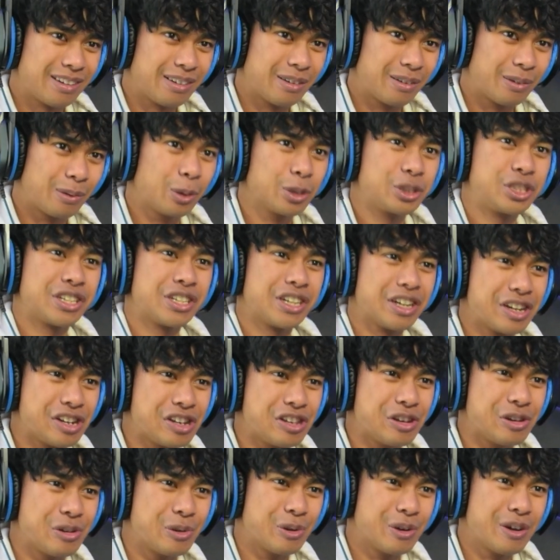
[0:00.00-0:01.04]
What you gonna
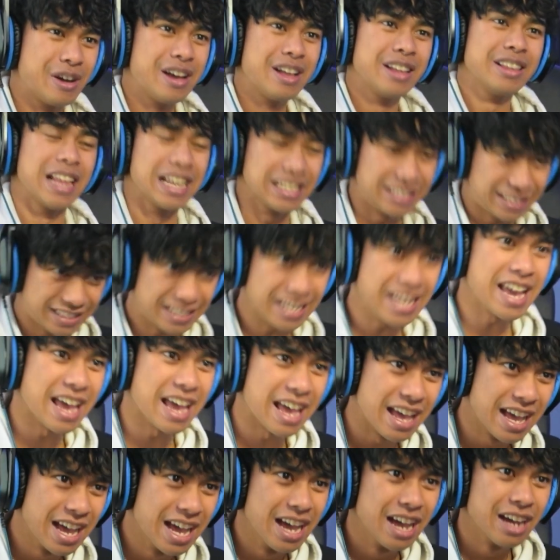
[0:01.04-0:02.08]
do? Let's see
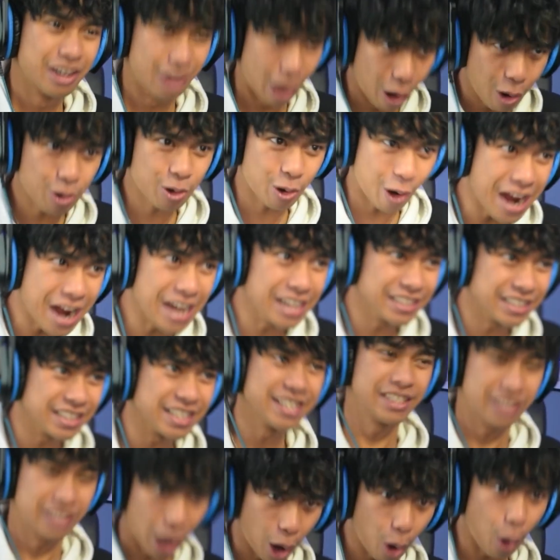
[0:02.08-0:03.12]
it. Go crazy.
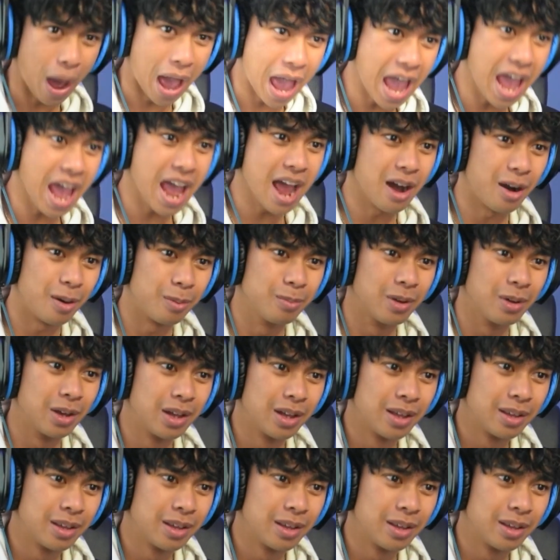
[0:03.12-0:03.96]
Go ham.